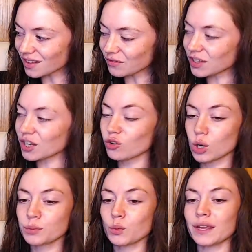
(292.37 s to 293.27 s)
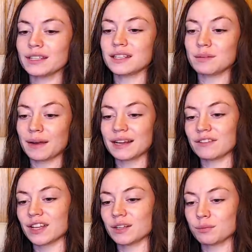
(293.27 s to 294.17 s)
If he didn't grow up the way he did, he might not
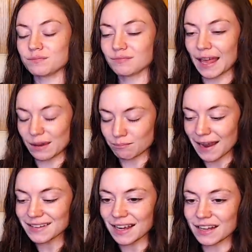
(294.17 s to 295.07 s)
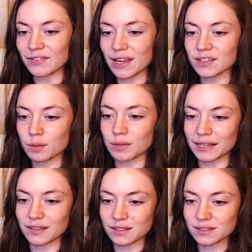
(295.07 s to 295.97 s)
have ended up like
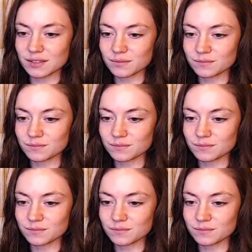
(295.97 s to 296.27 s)
this.